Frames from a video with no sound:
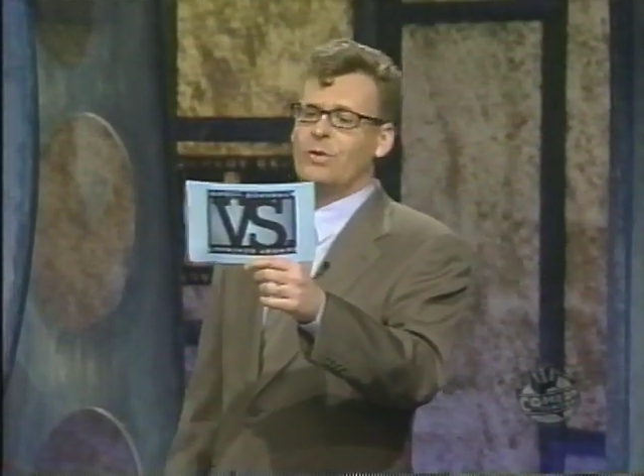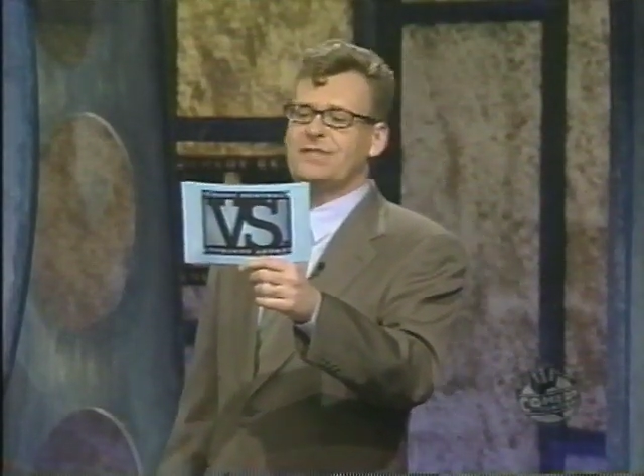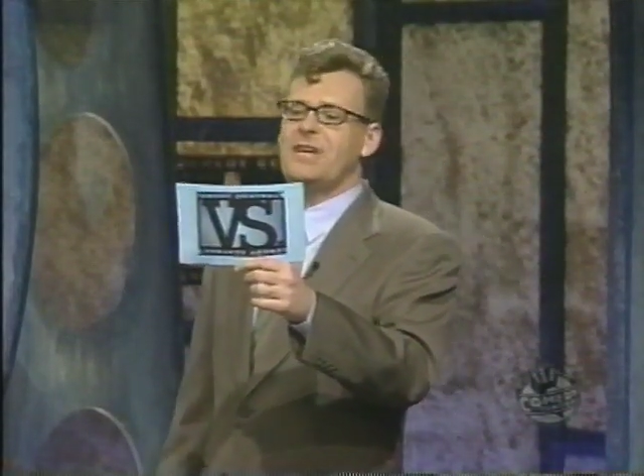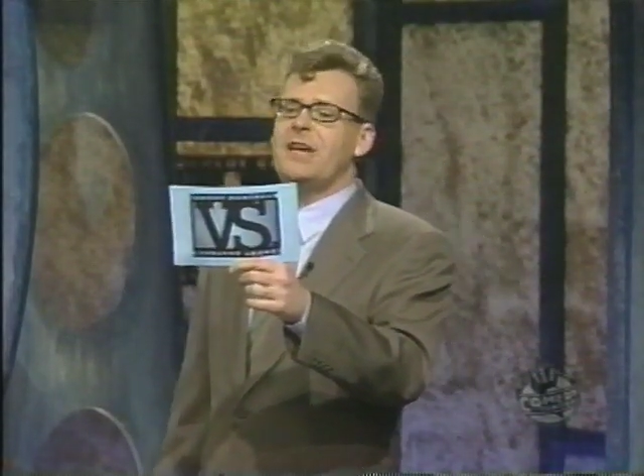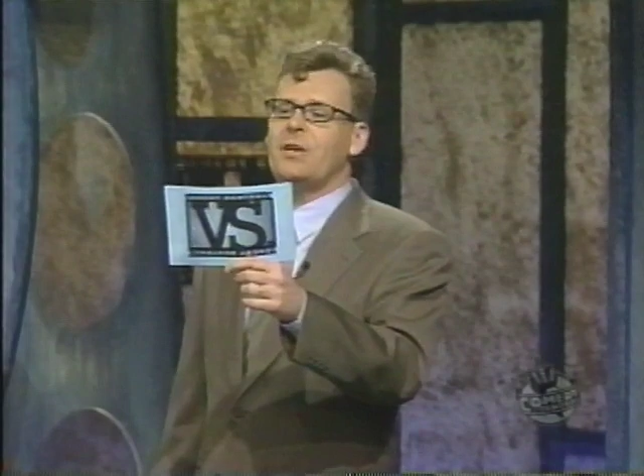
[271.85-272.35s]
was
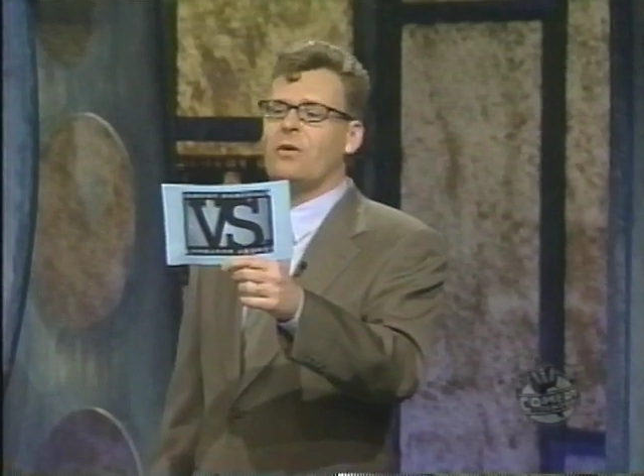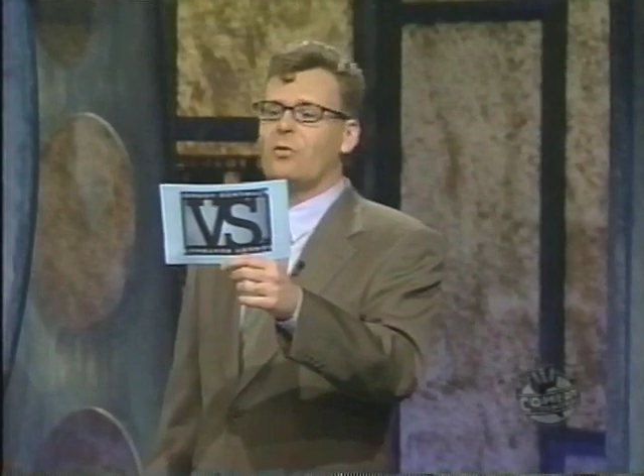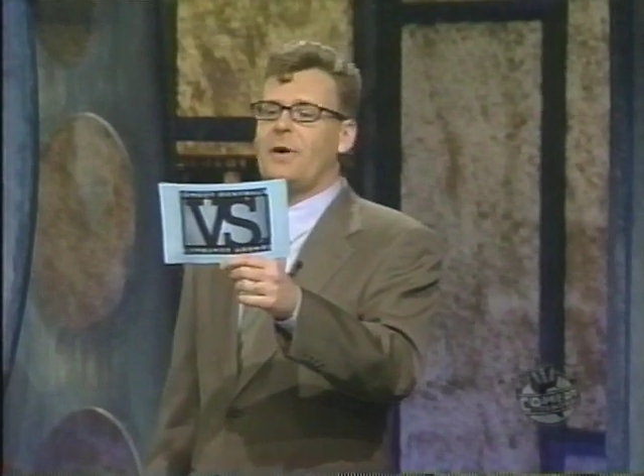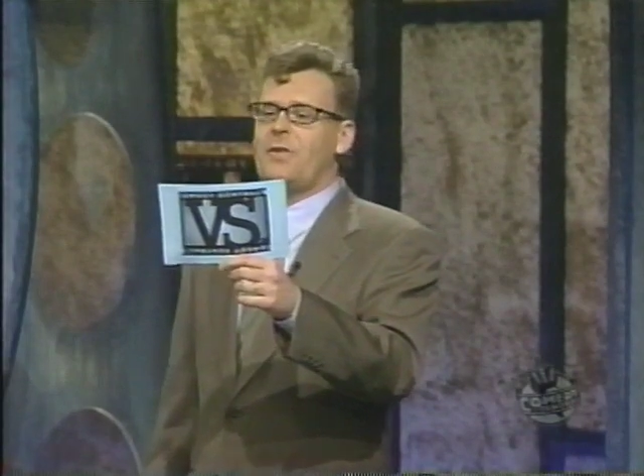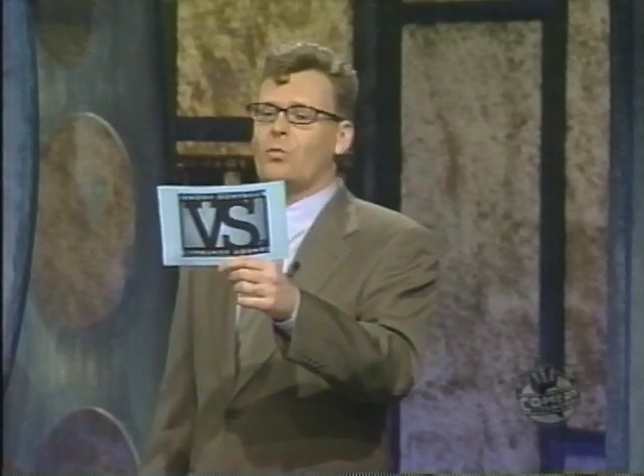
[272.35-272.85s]
taken
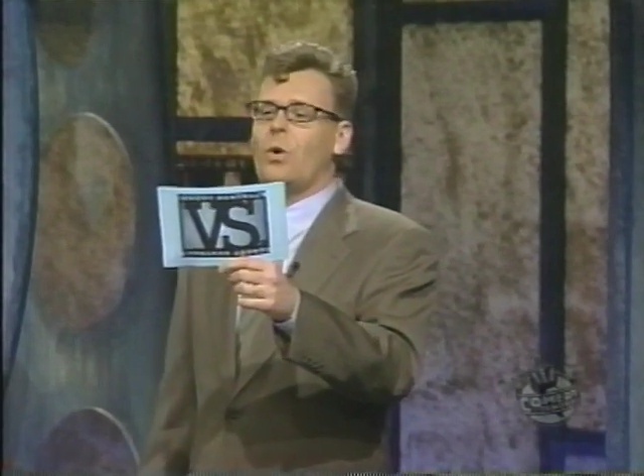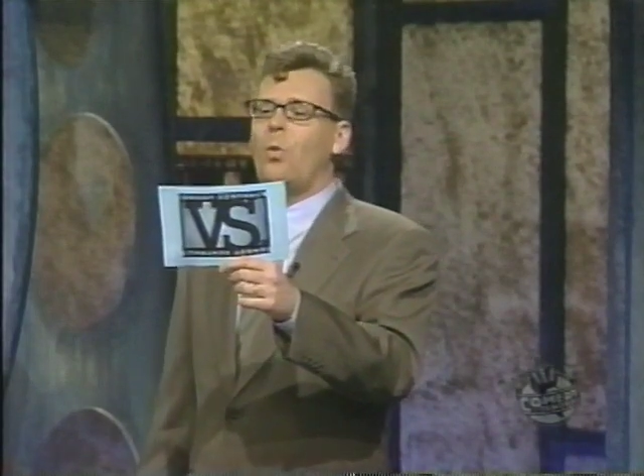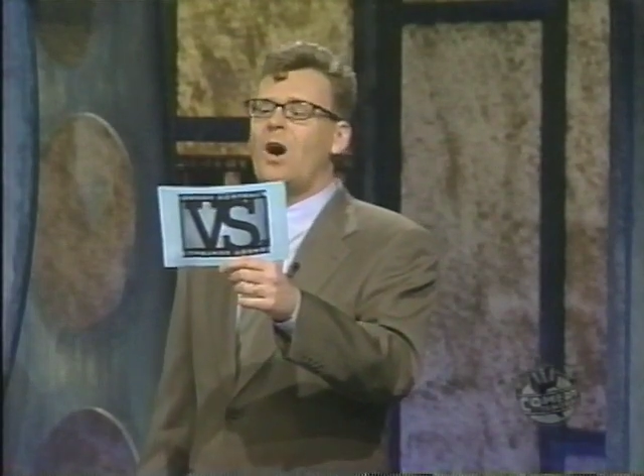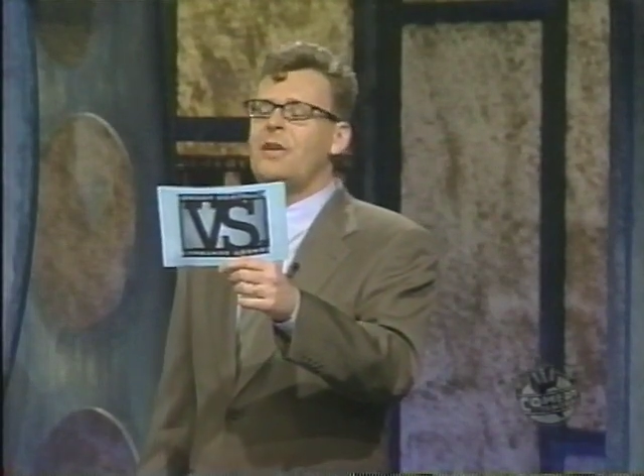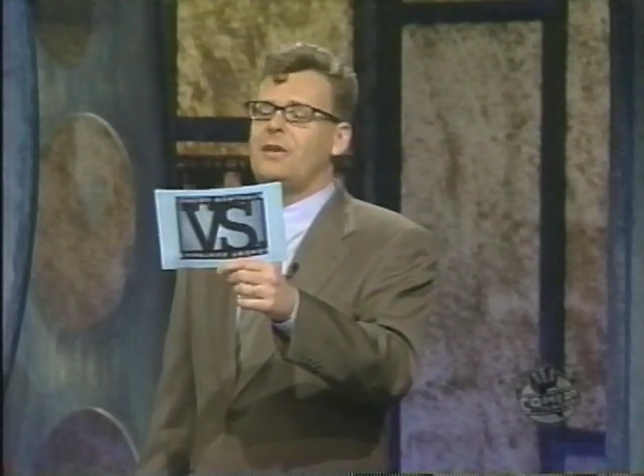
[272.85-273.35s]
over by the
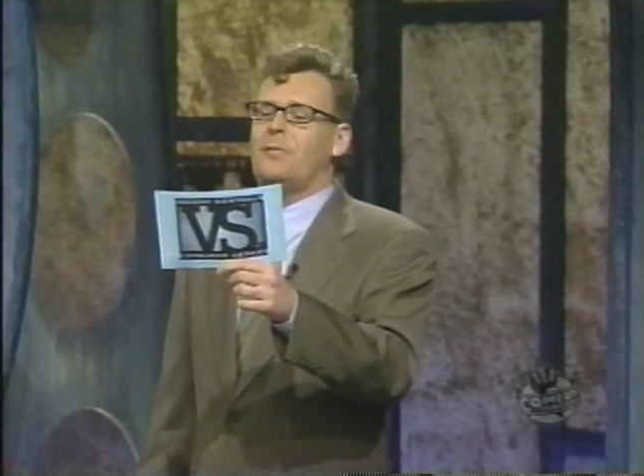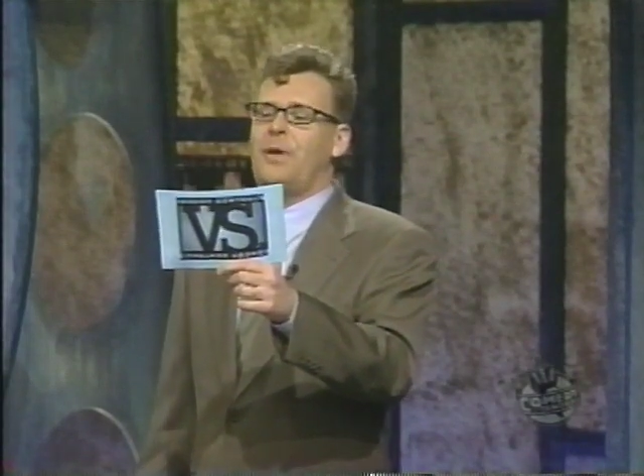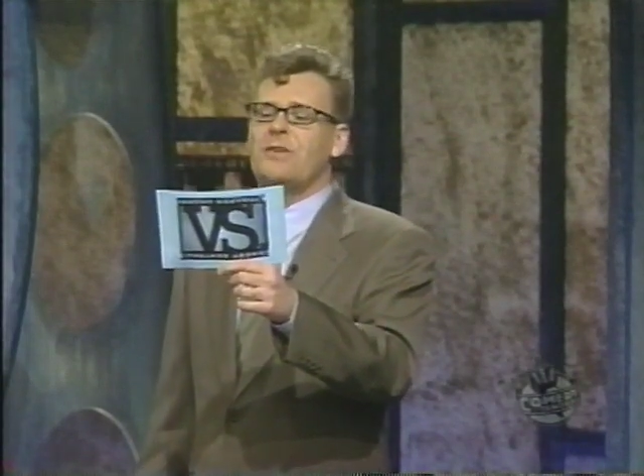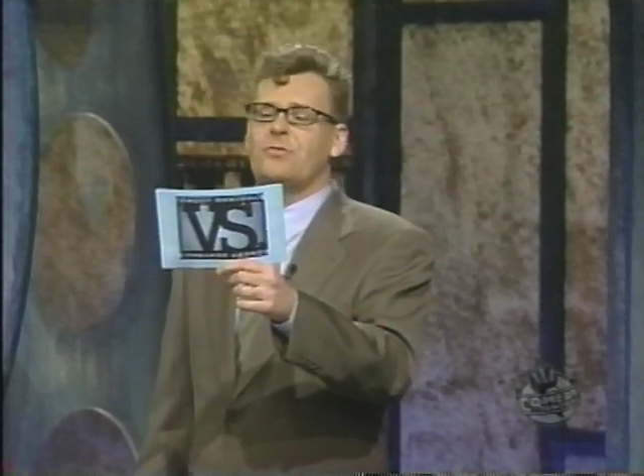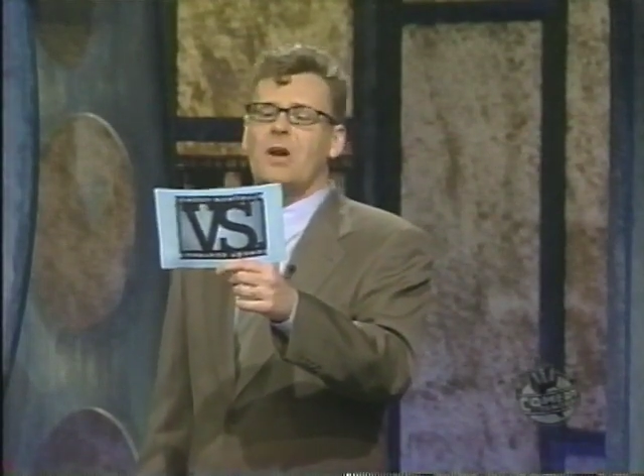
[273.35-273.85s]
Rwandan
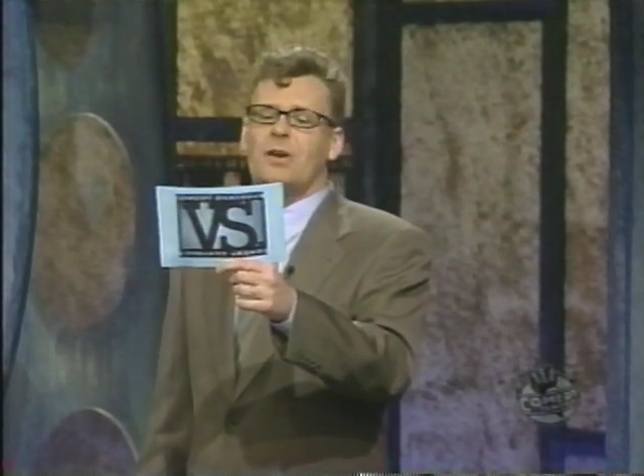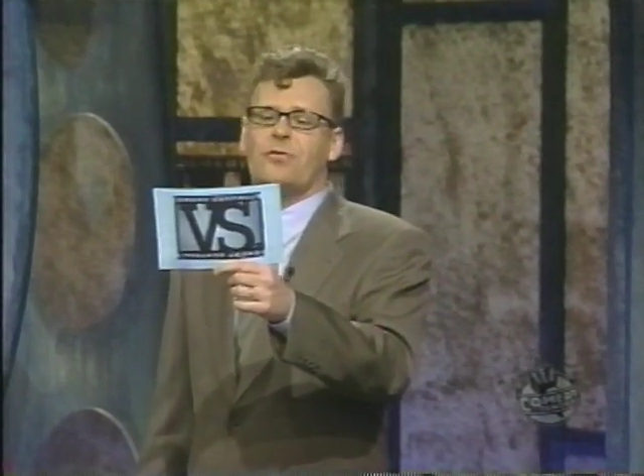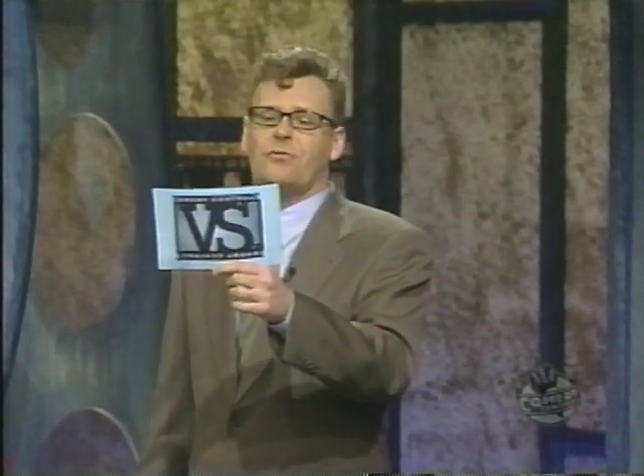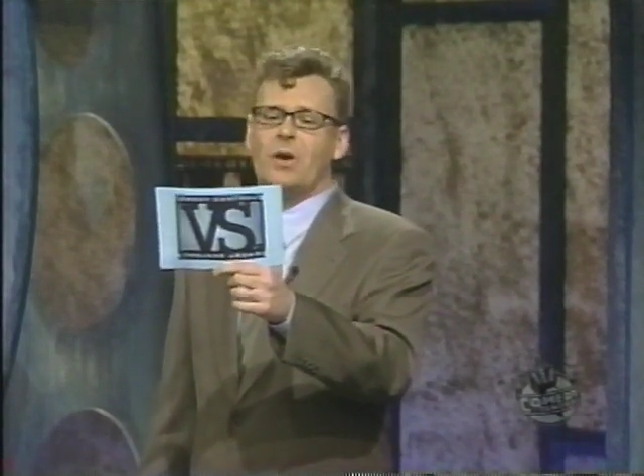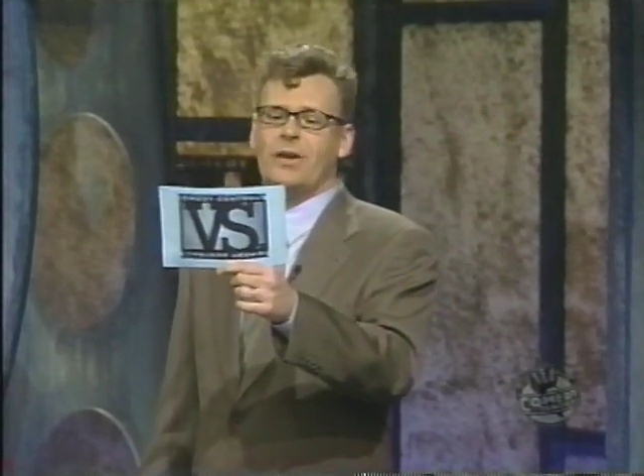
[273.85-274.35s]
Patriotic
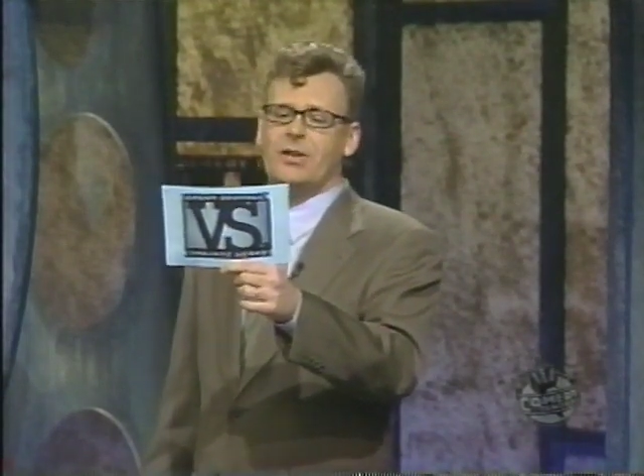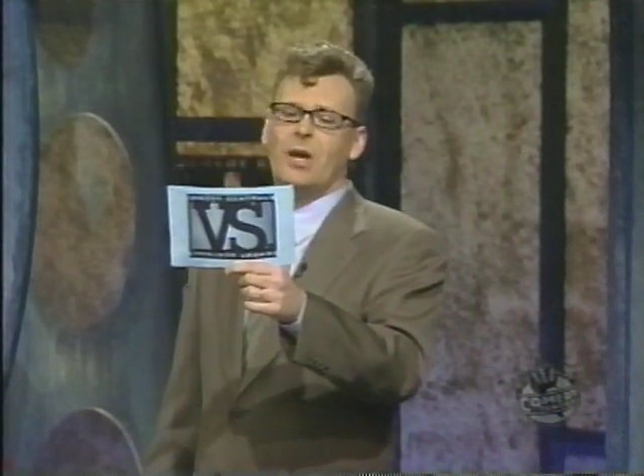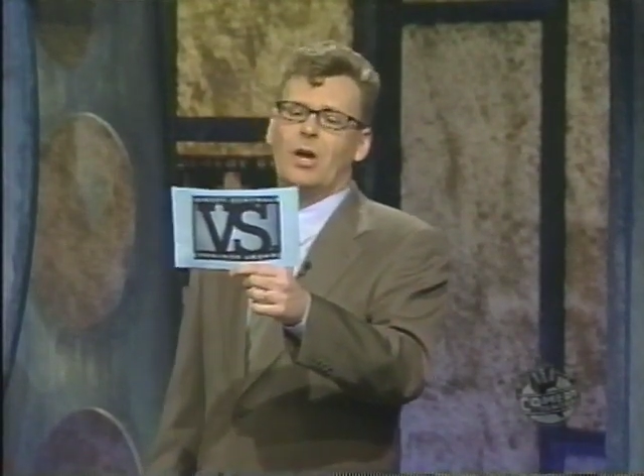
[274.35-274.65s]
Front,